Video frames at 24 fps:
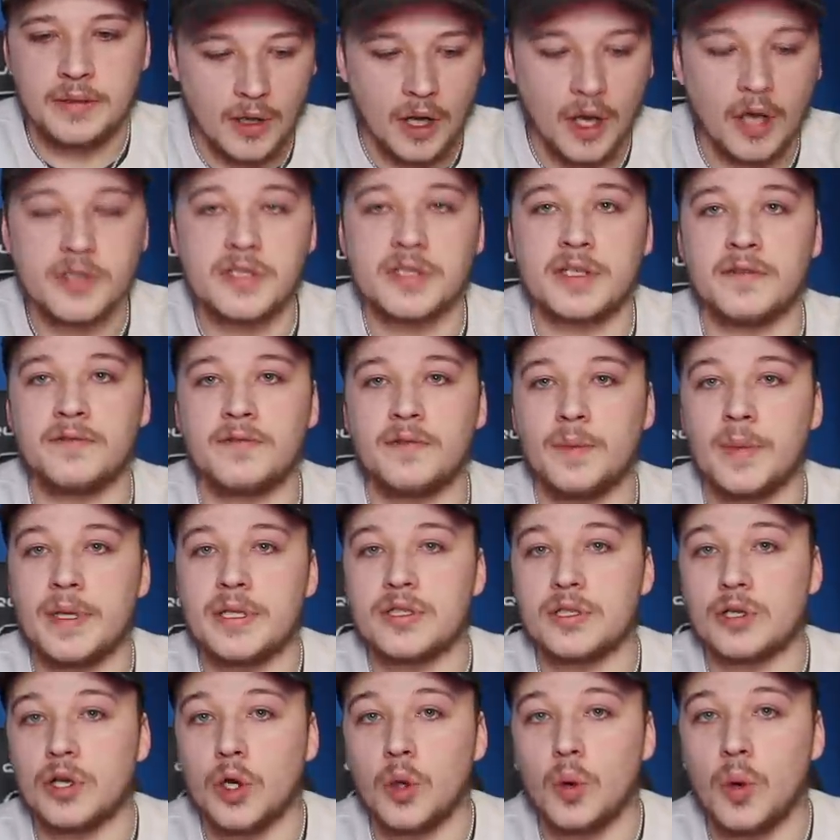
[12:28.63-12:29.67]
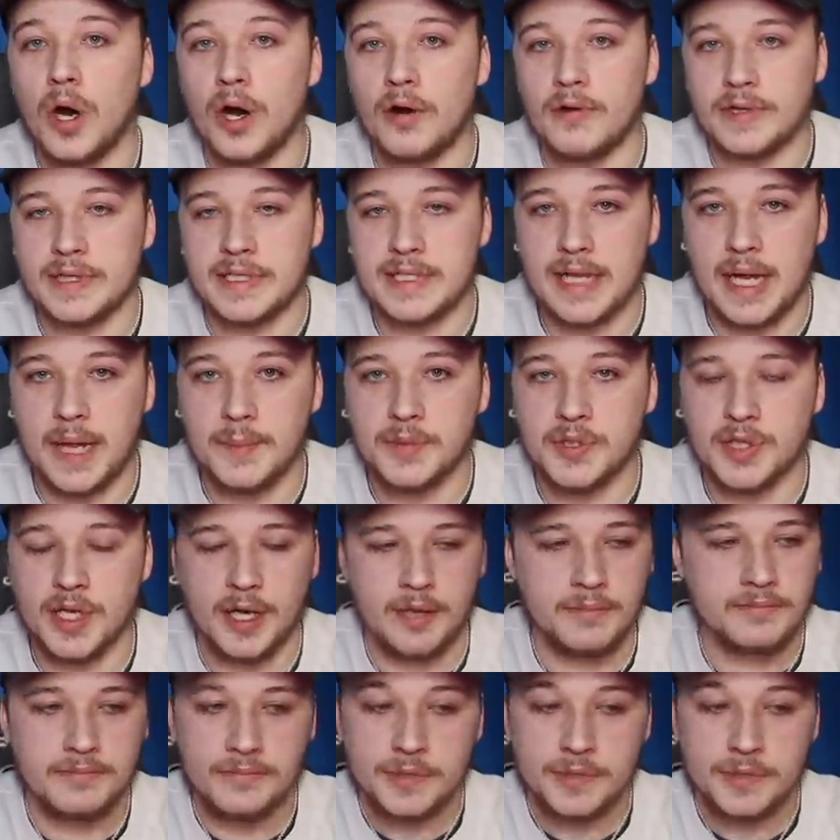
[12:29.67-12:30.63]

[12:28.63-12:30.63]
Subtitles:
asking for me to call her on Snapchat.